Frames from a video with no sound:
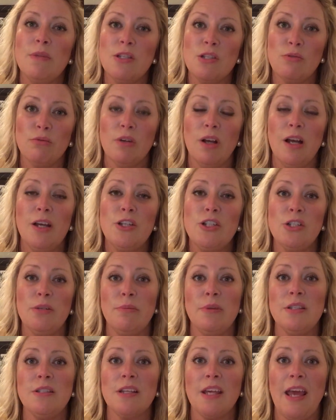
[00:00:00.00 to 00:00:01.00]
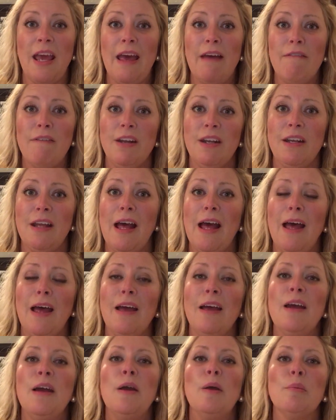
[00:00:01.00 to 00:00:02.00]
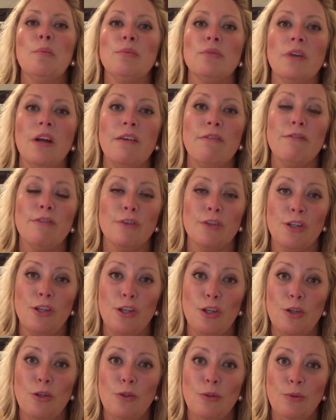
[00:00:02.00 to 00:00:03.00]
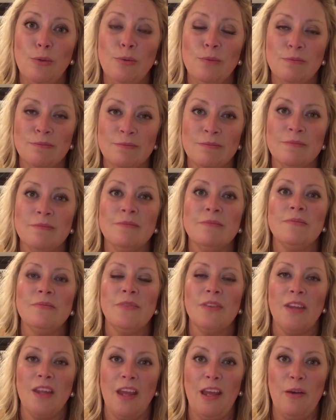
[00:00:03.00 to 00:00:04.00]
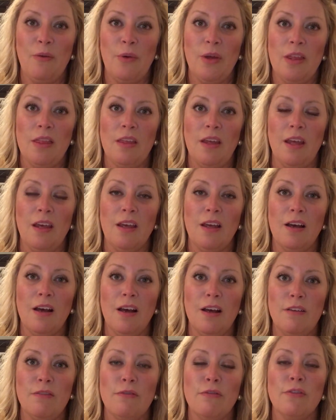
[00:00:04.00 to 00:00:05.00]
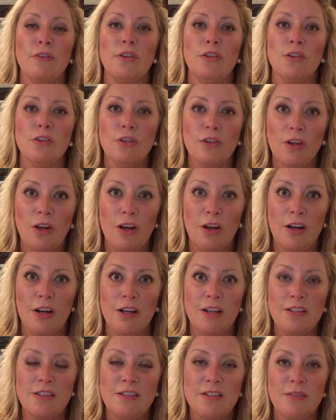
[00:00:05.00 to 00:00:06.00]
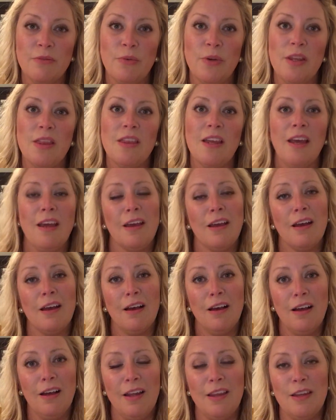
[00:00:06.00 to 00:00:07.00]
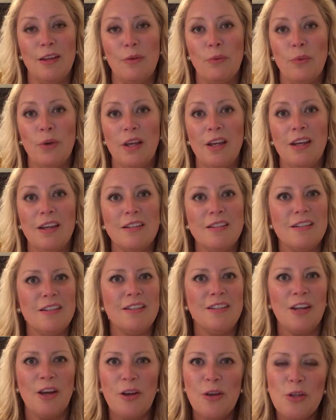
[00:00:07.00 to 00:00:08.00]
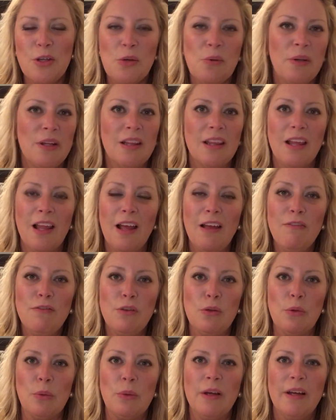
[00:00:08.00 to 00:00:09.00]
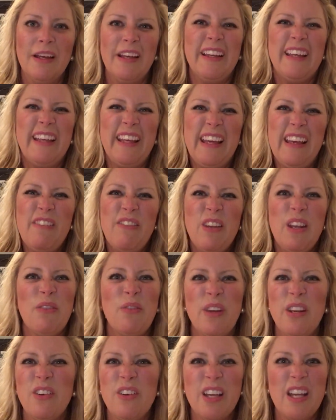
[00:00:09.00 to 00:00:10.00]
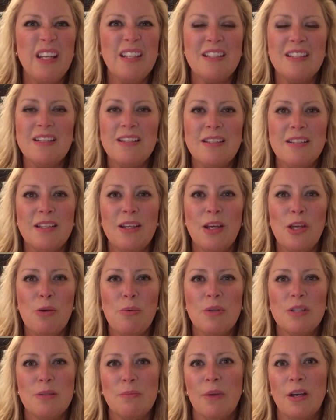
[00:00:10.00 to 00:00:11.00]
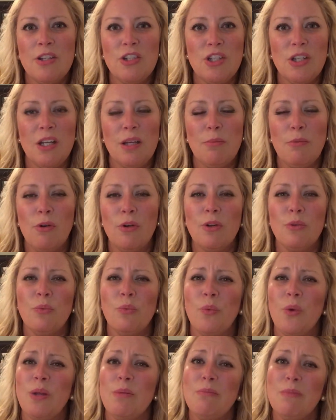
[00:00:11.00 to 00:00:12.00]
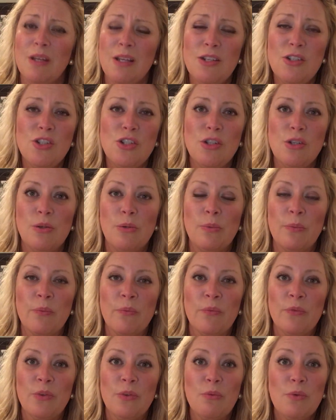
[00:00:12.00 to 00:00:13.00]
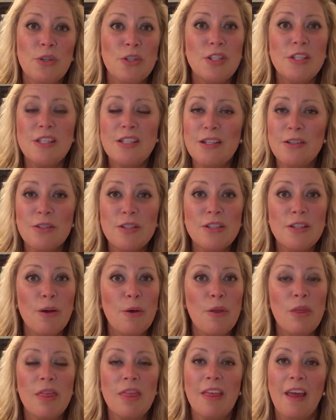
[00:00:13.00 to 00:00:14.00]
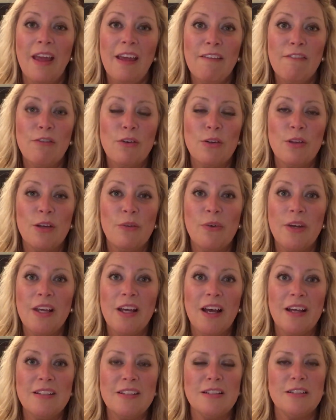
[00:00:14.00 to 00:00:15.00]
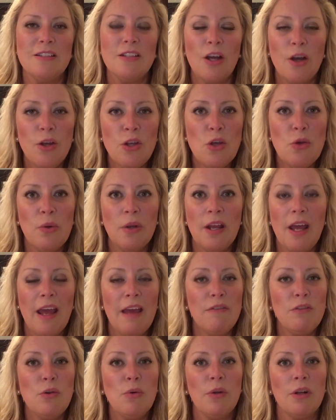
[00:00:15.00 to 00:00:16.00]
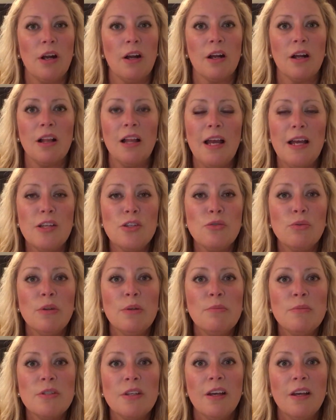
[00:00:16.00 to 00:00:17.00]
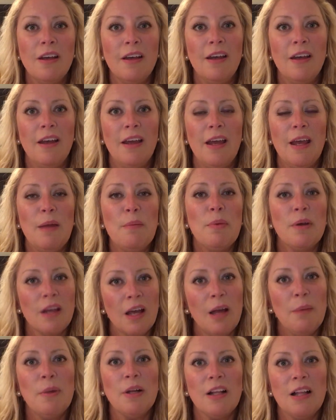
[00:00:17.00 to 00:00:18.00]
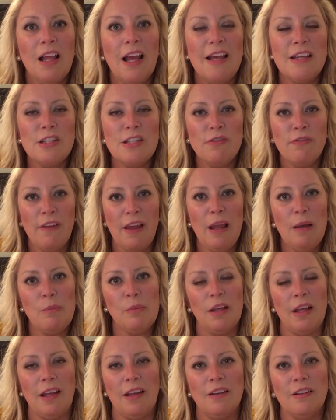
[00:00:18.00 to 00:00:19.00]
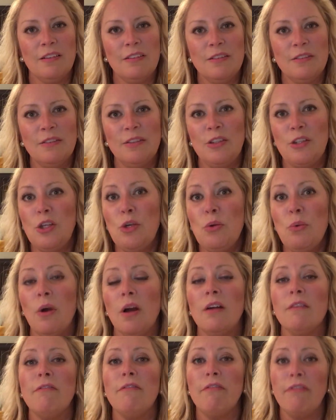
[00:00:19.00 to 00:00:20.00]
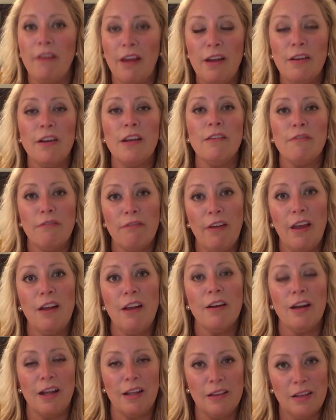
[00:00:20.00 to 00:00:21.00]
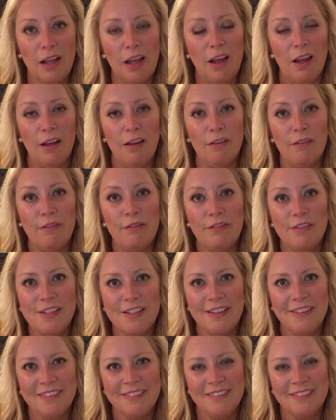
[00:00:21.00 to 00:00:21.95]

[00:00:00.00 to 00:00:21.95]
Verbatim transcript: Miss Rush and Miss Cavan and I pray for you. And we thank God for your hearts. And we thank God that we get to know you and love you. Even if we don't get to see you as much anymore and we miss you, we're still so thankful that we got to know you and have you in our classrooms and become a class family. You are very, very loved.